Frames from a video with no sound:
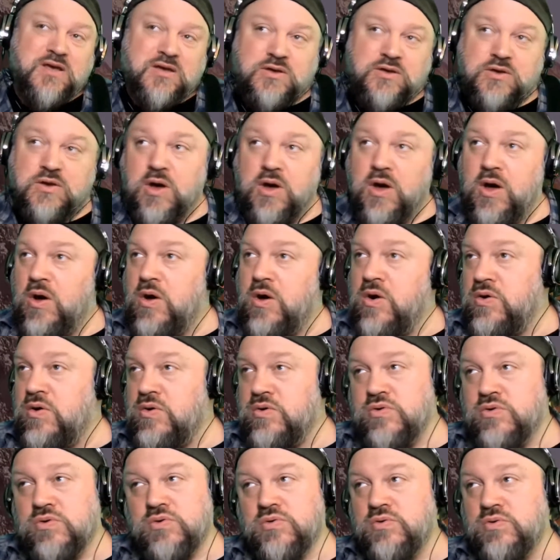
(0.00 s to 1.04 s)

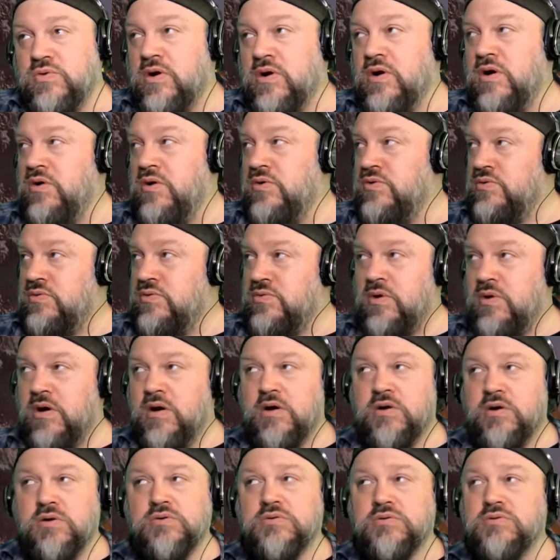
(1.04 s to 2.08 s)
go. Oh,
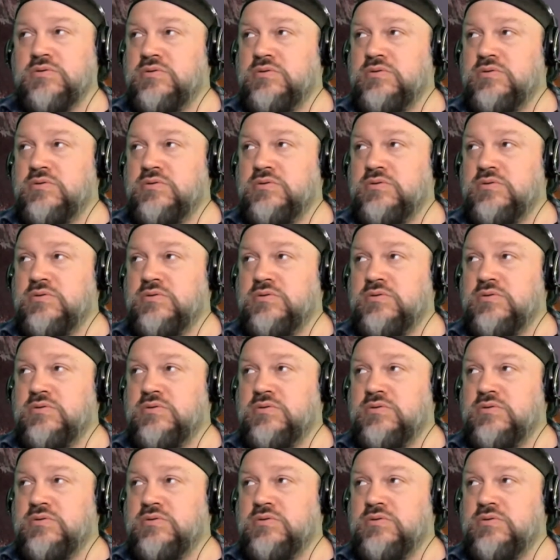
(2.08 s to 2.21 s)
oh,